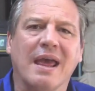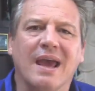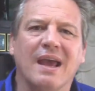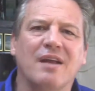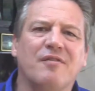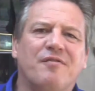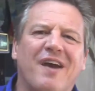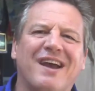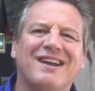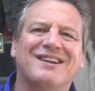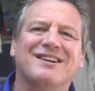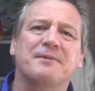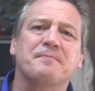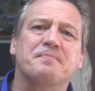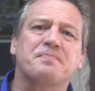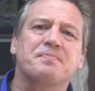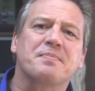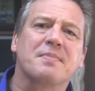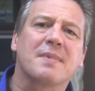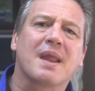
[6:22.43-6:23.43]
In fact,
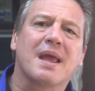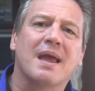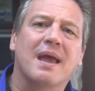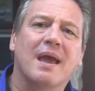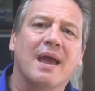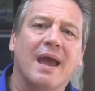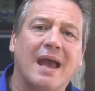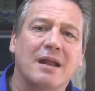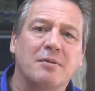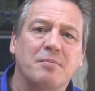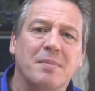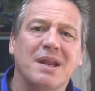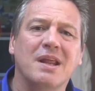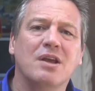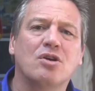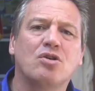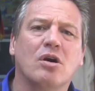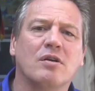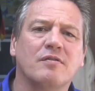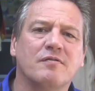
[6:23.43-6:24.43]
at
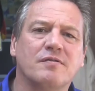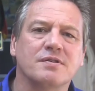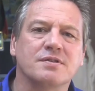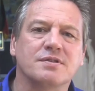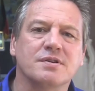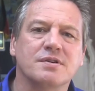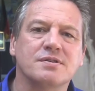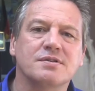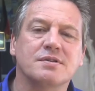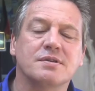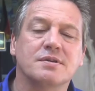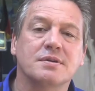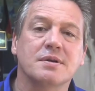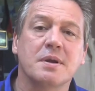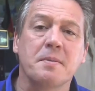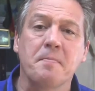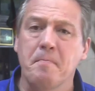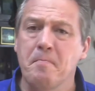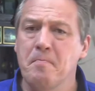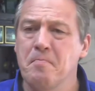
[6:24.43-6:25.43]
many conferences,
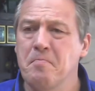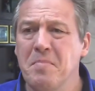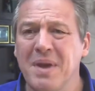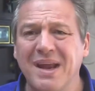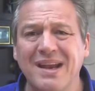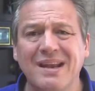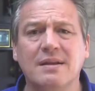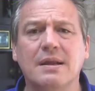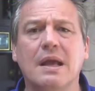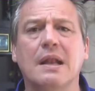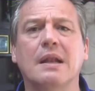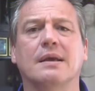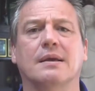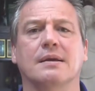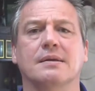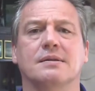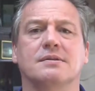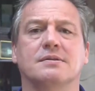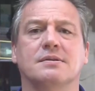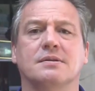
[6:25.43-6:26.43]
many
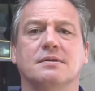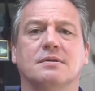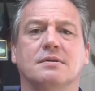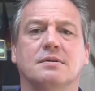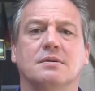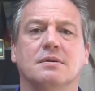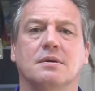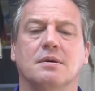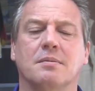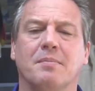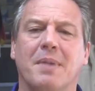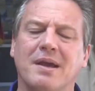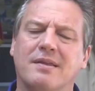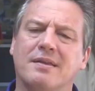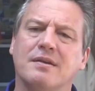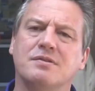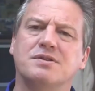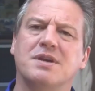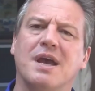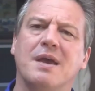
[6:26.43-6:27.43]
delegates make
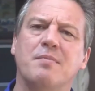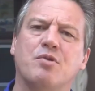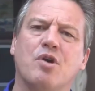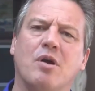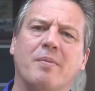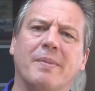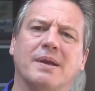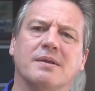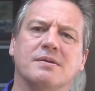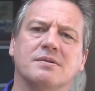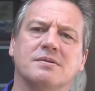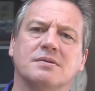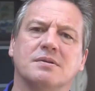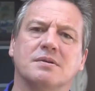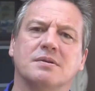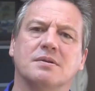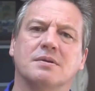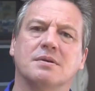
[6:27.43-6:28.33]
those same comments.